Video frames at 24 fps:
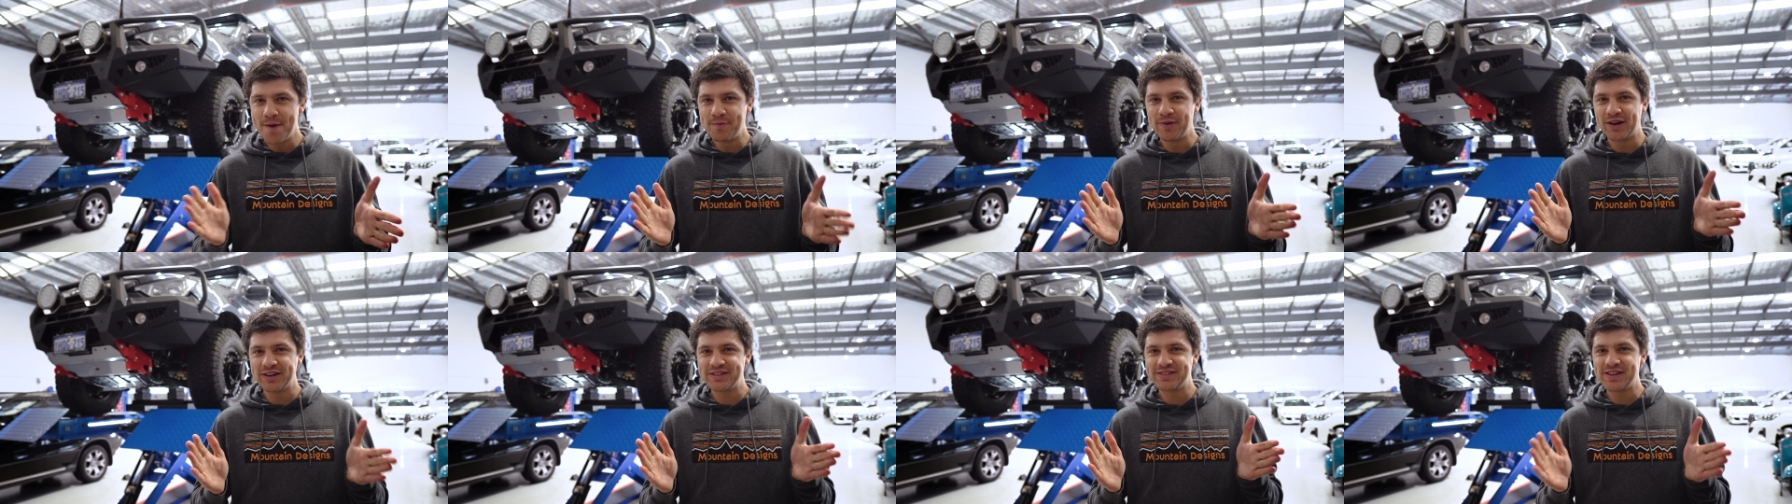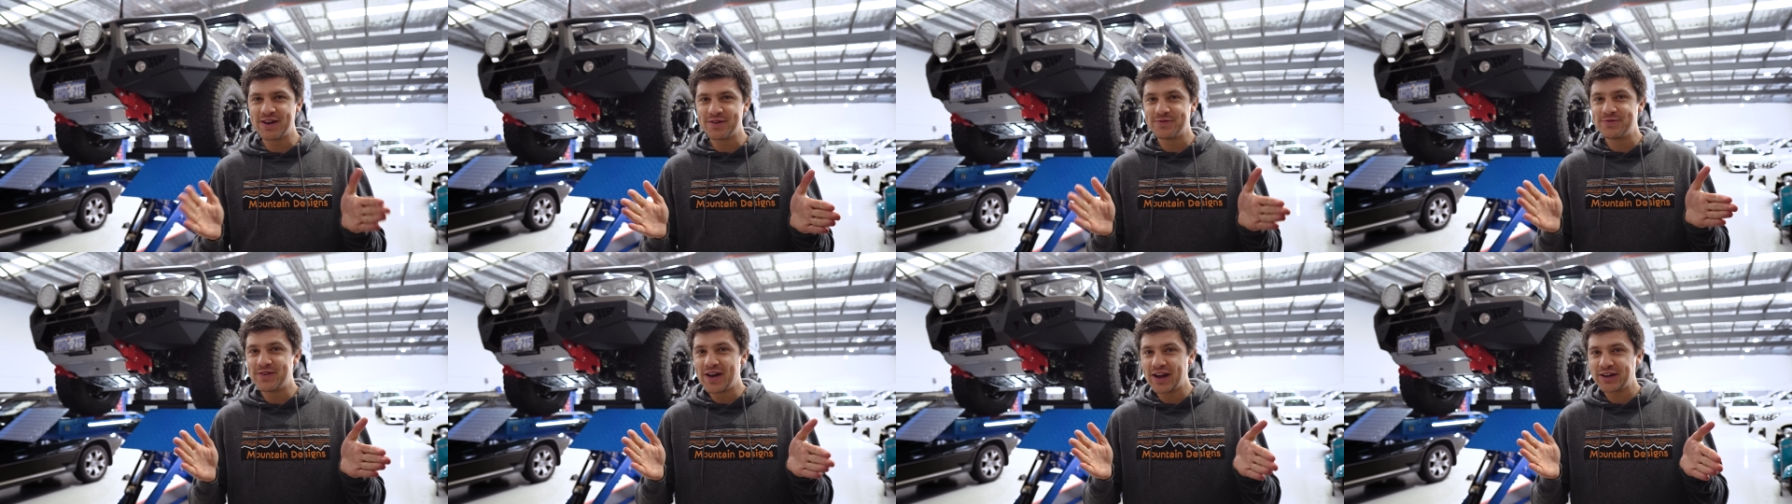much
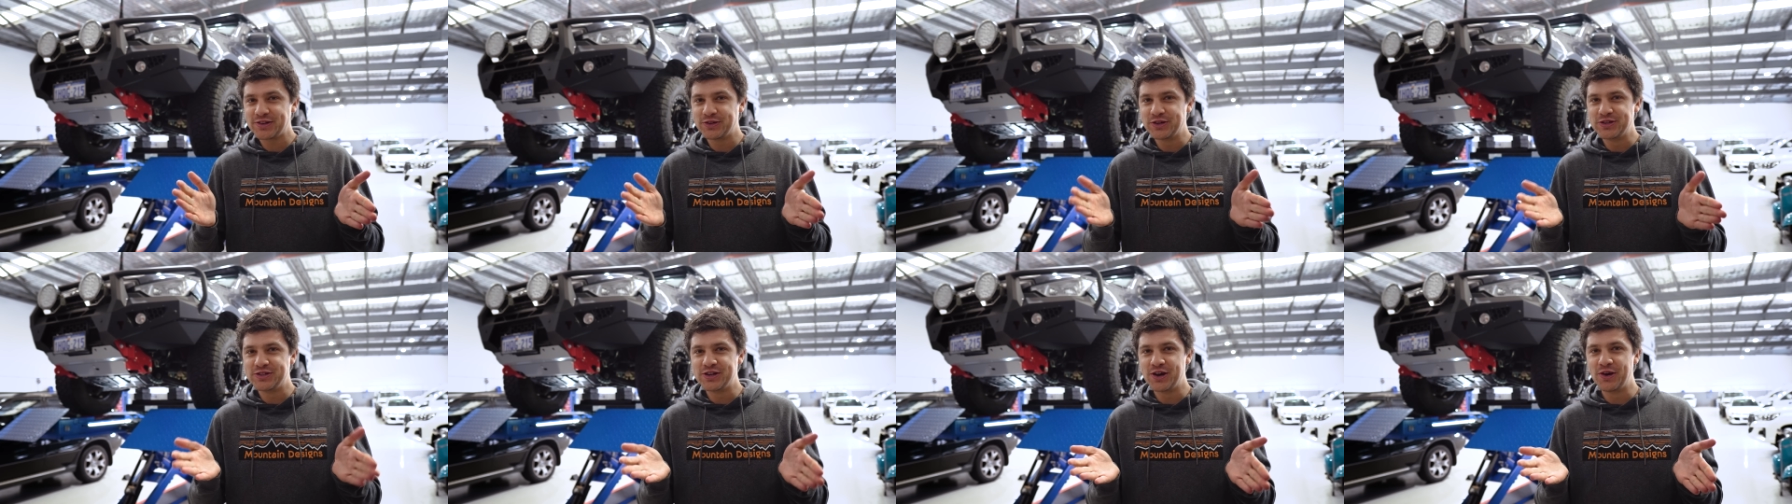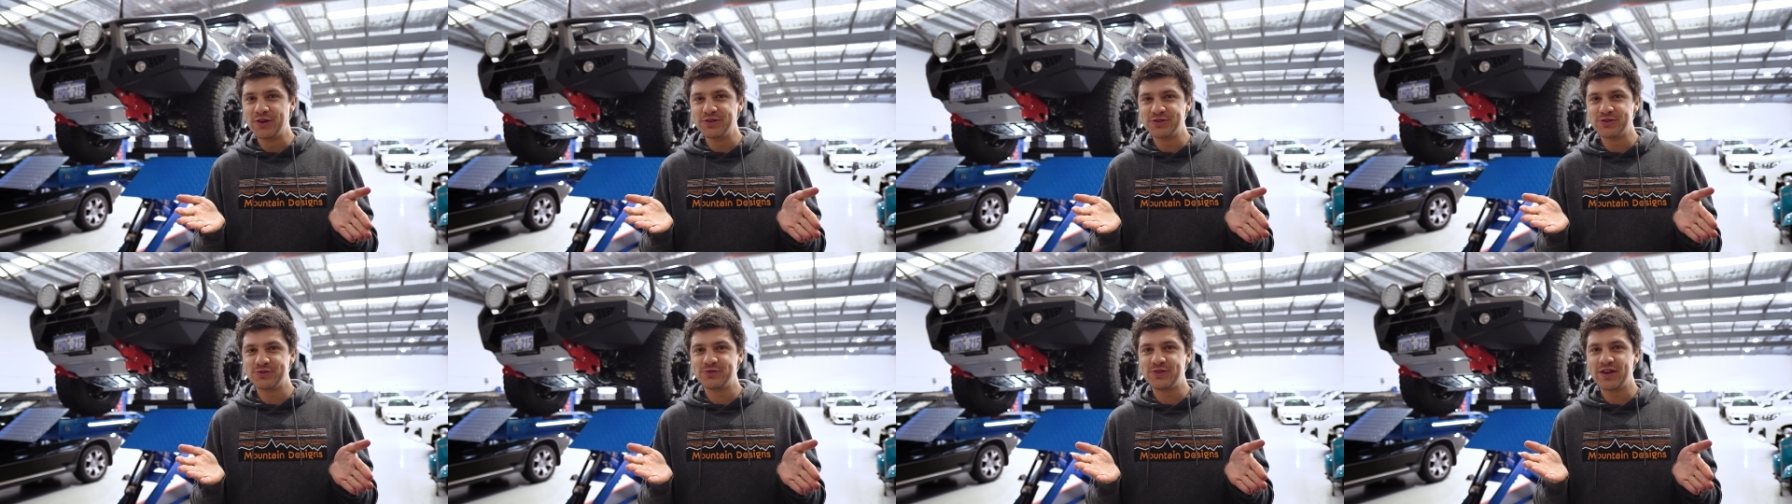that factory toe
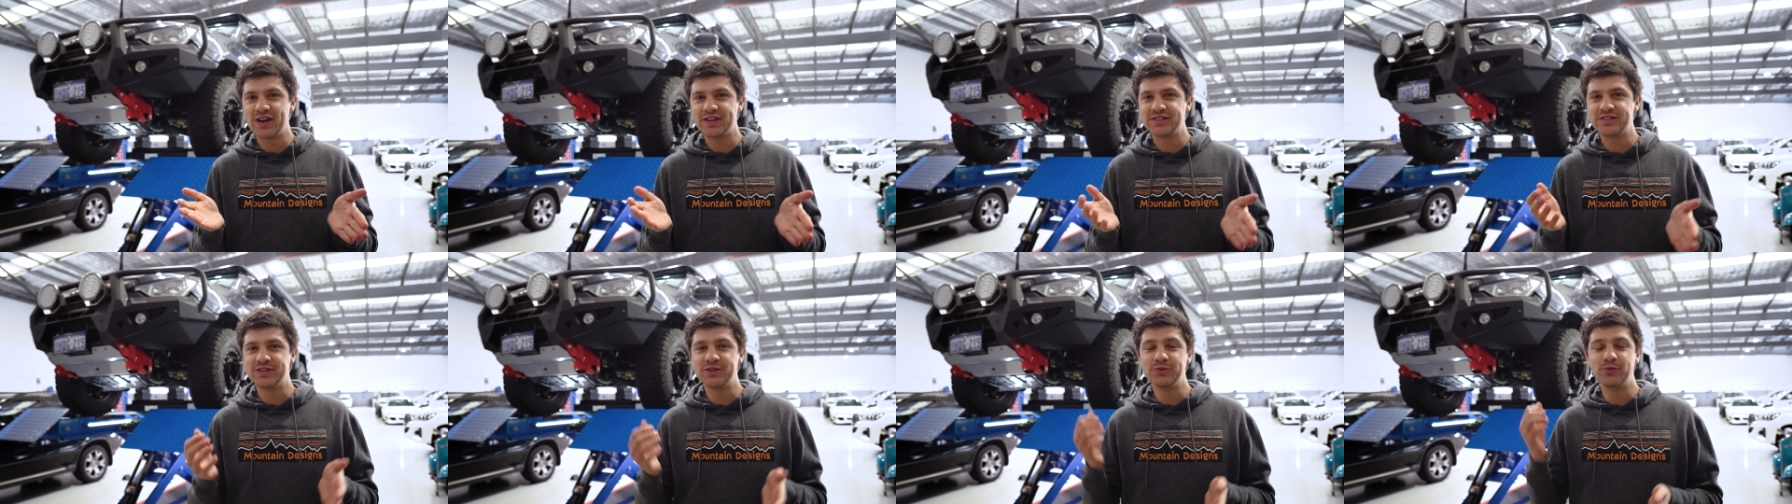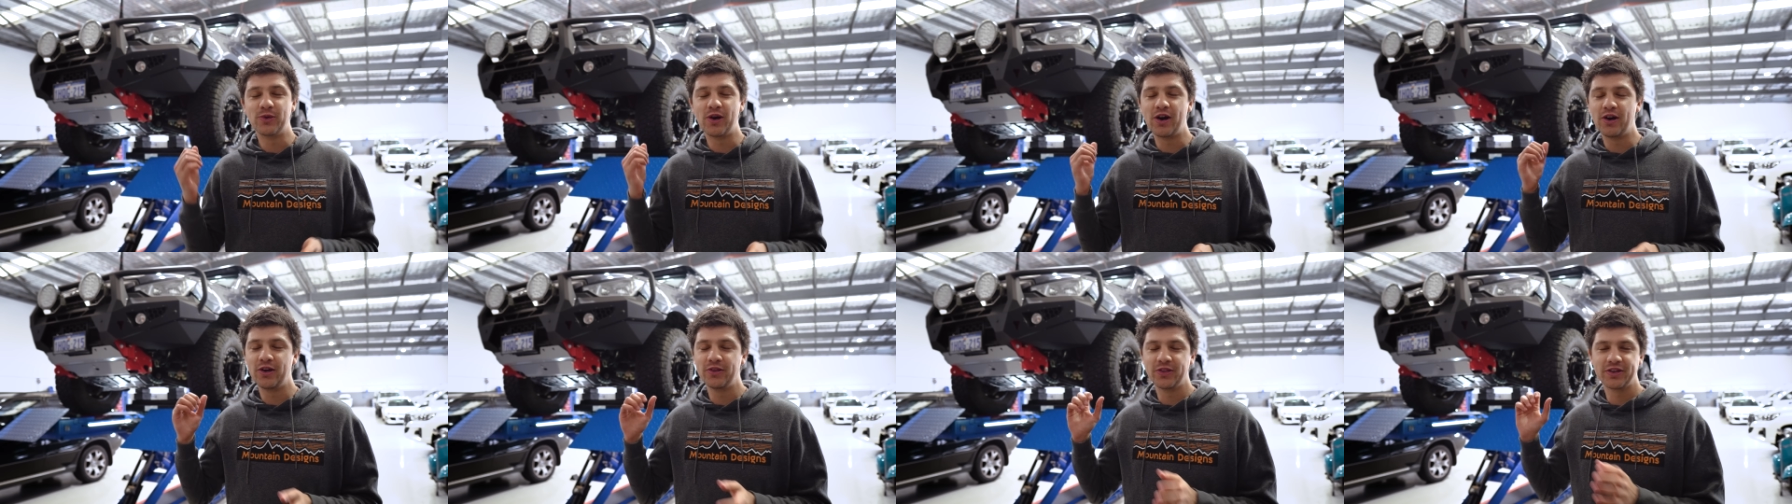is affected
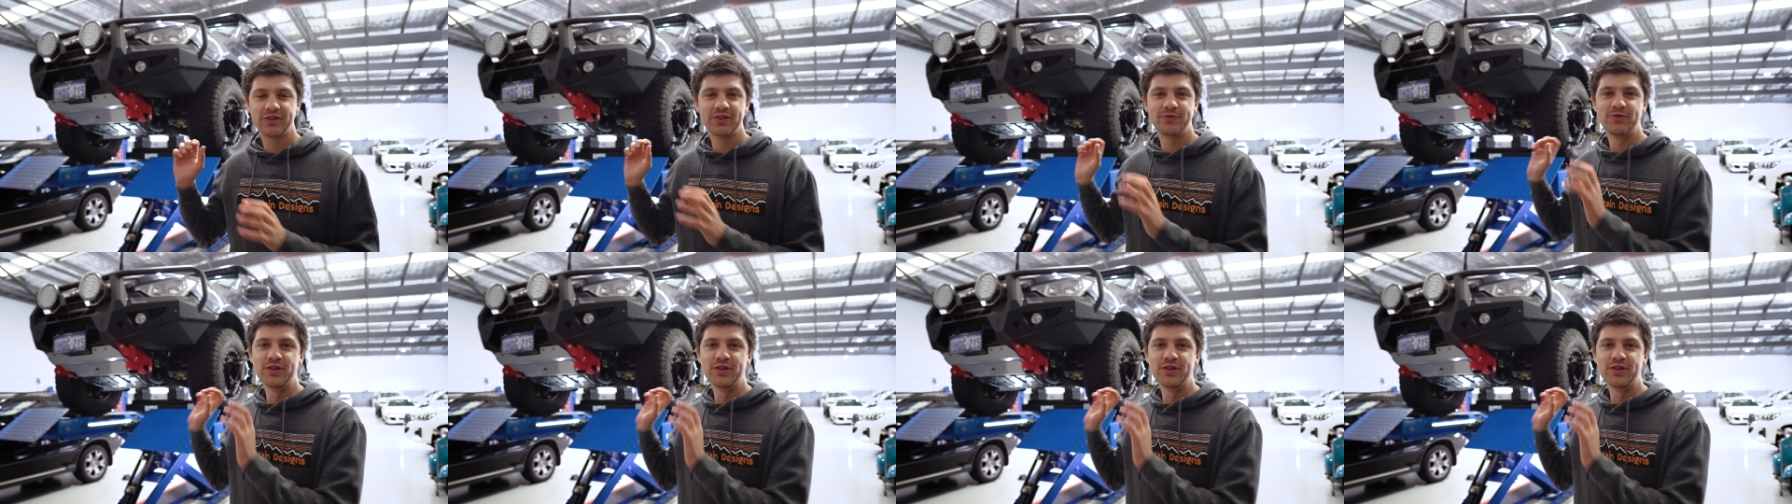while the